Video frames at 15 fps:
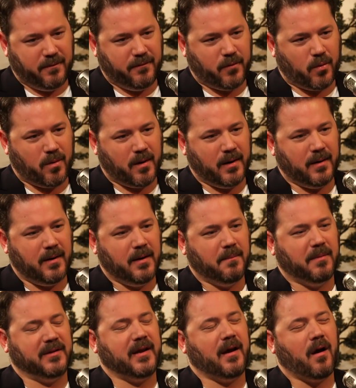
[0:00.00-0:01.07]
Ford,
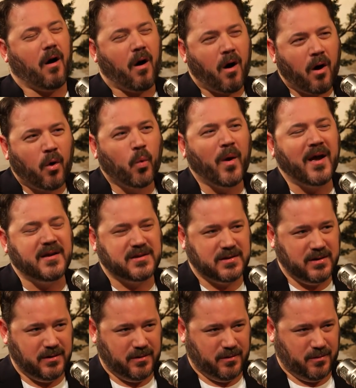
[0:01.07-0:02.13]
but they always
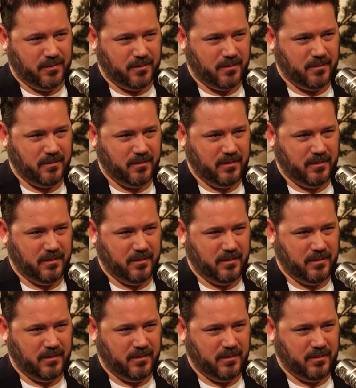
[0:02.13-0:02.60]
knew